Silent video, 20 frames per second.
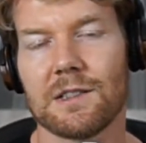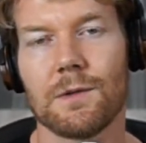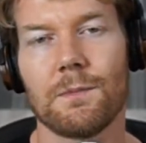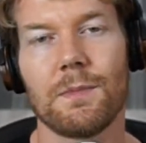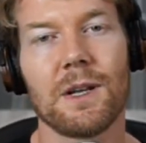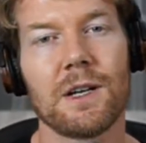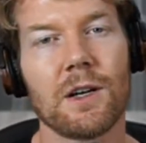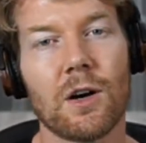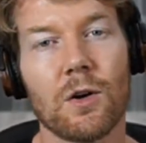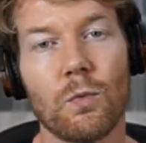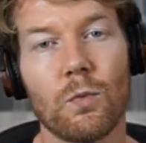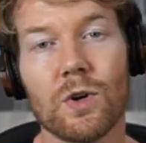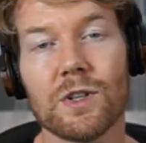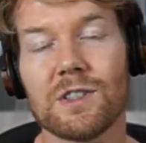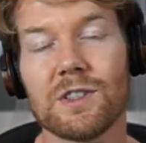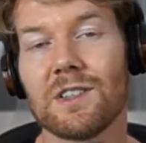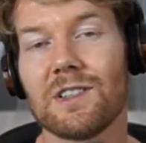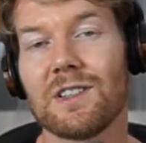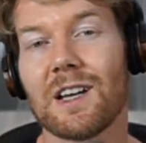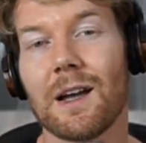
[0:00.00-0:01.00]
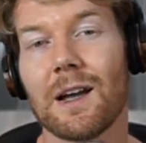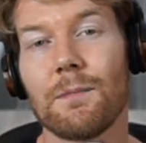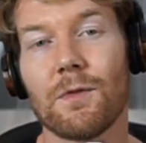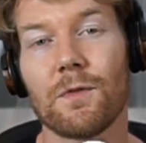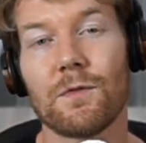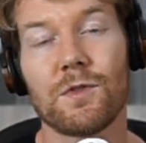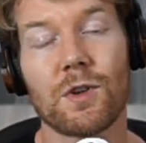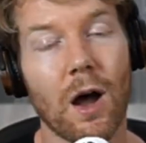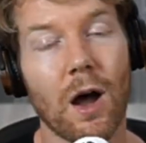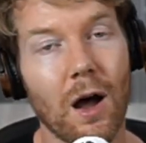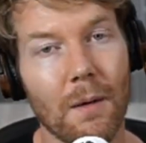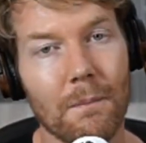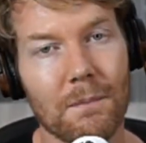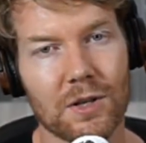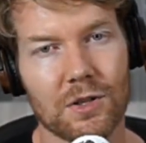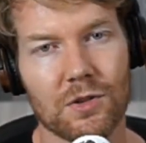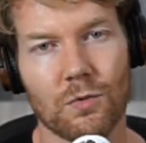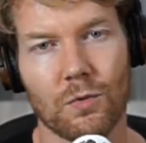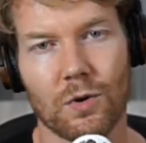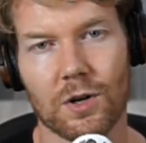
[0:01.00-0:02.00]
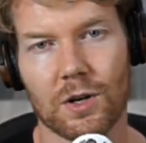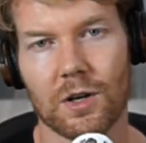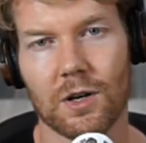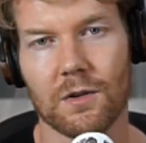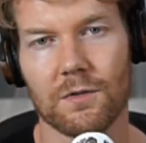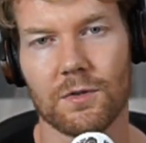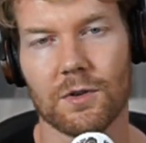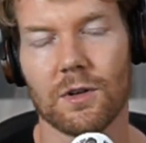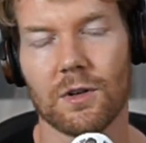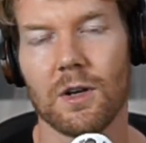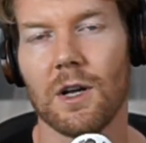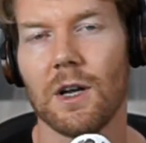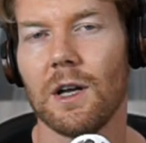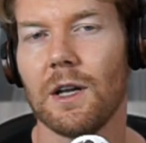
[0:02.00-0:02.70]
depending on what's the type of topic you want to cover.